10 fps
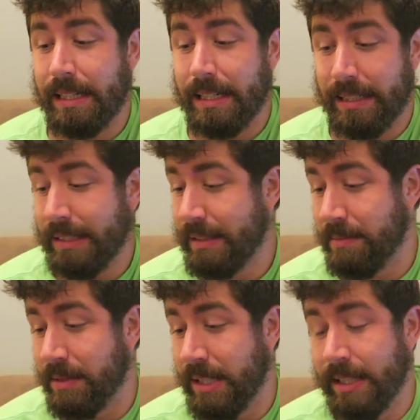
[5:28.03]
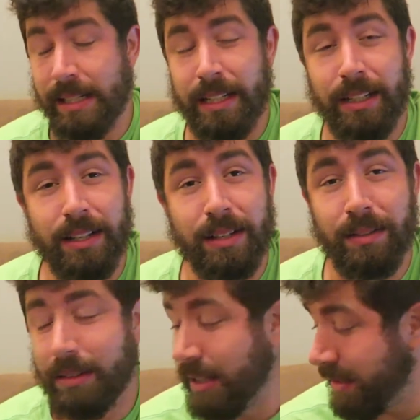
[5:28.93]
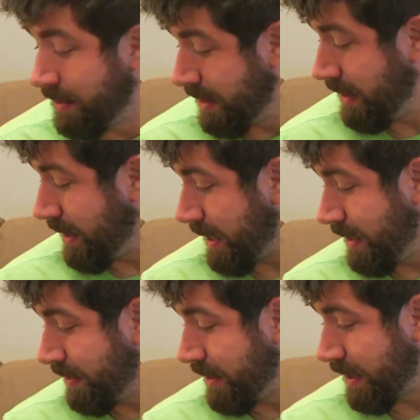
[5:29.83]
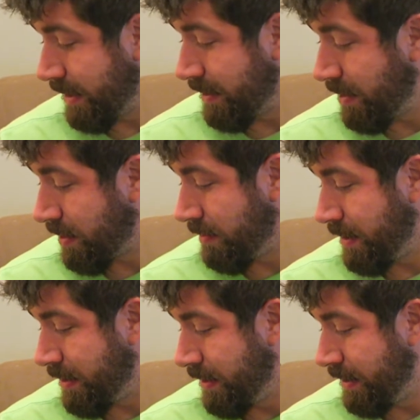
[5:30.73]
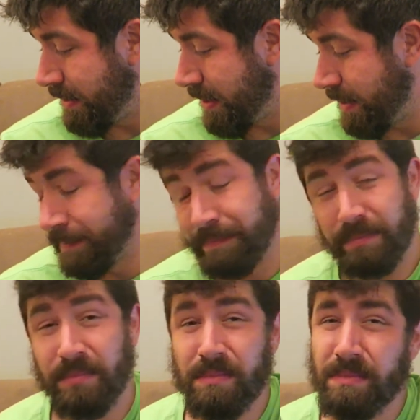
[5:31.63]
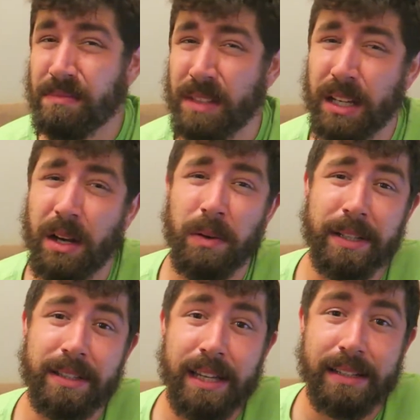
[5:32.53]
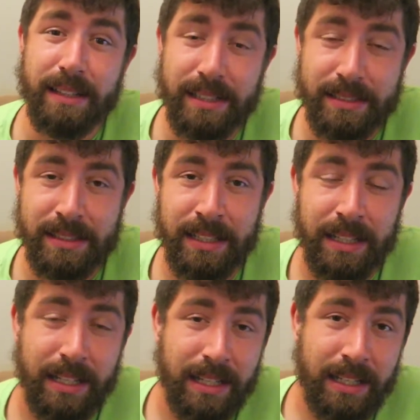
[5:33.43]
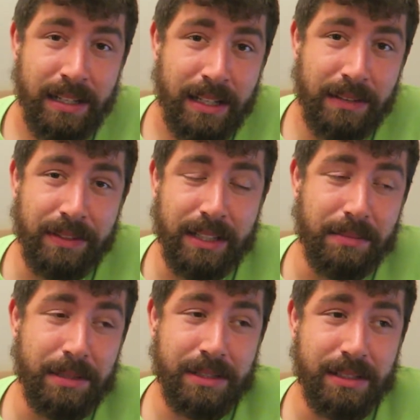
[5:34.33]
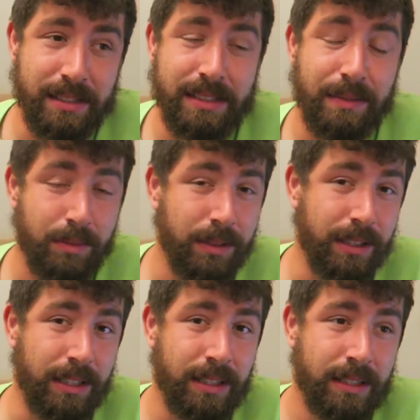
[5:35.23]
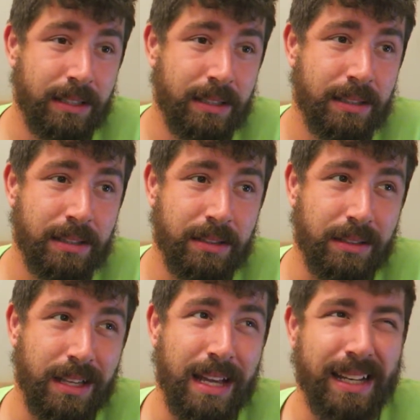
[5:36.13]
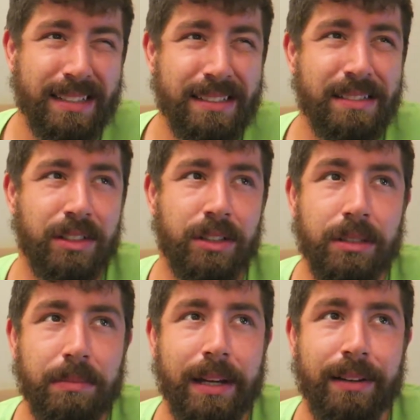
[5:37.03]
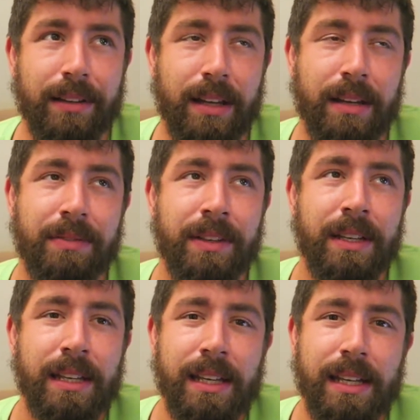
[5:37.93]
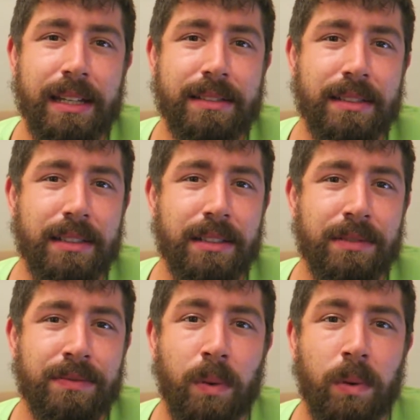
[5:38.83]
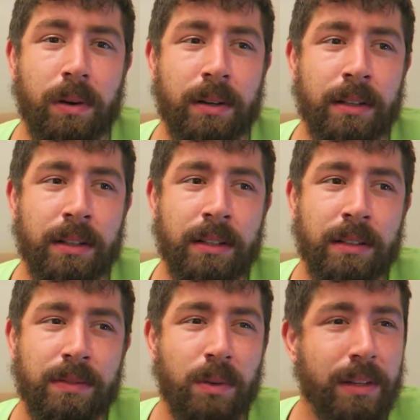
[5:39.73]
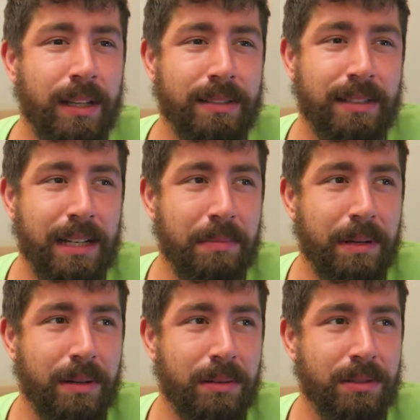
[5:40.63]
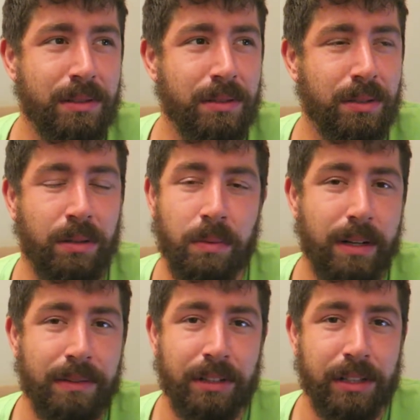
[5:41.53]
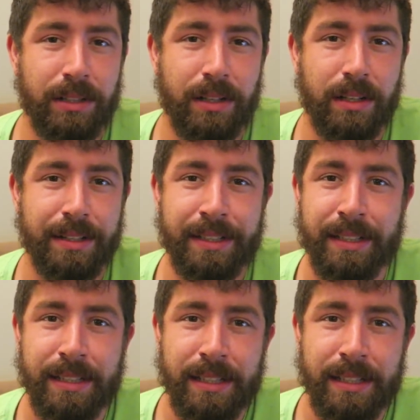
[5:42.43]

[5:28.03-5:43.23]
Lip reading: I guess I'm gonna end it here. I don't think there's anything else I can talk about on this thing. Oh, it does, I forgot to mention, it does have a really, I guess it's a good battery life. It's a 4,000 amp hours or whatever you call it.